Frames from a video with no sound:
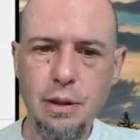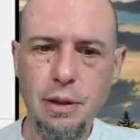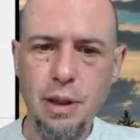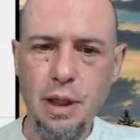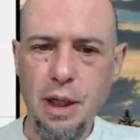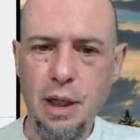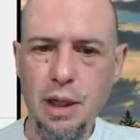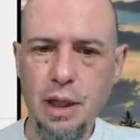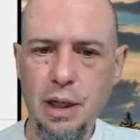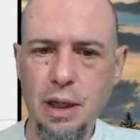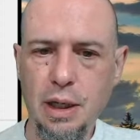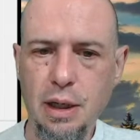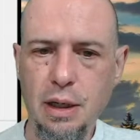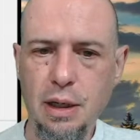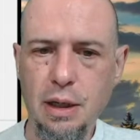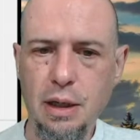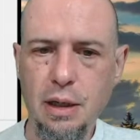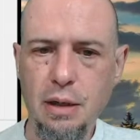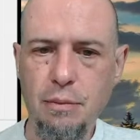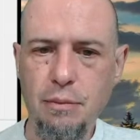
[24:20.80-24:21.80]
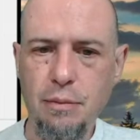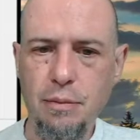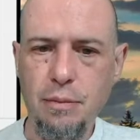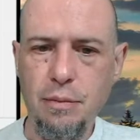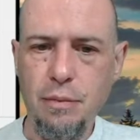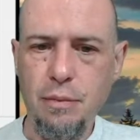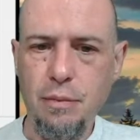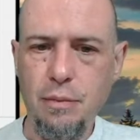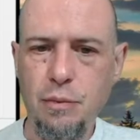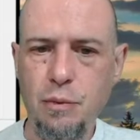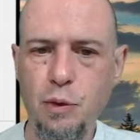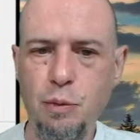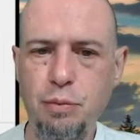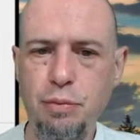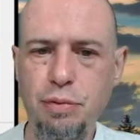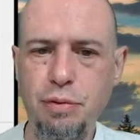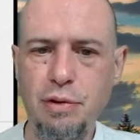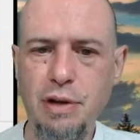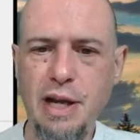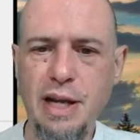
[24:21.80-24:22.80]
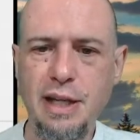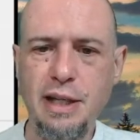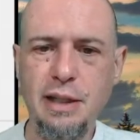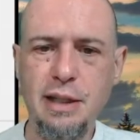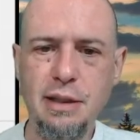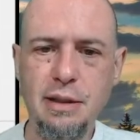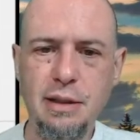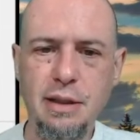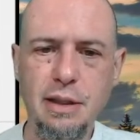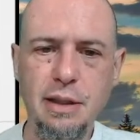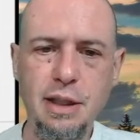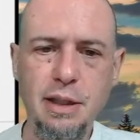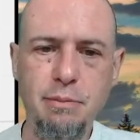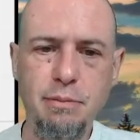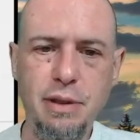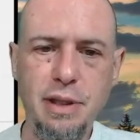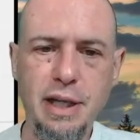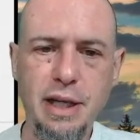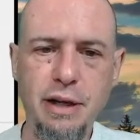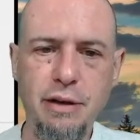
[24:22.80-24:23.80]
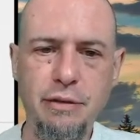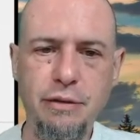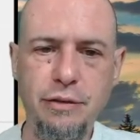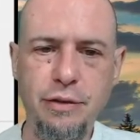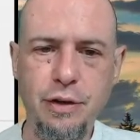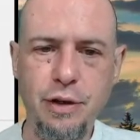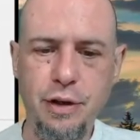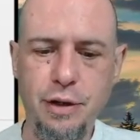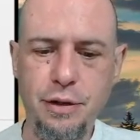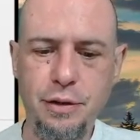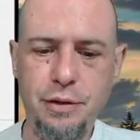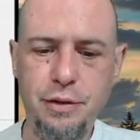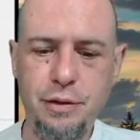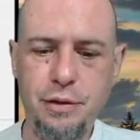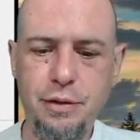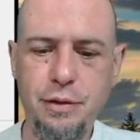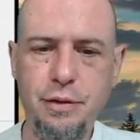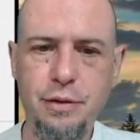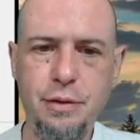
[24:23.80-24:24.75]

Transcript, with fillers: Um, we'll probably delete player first.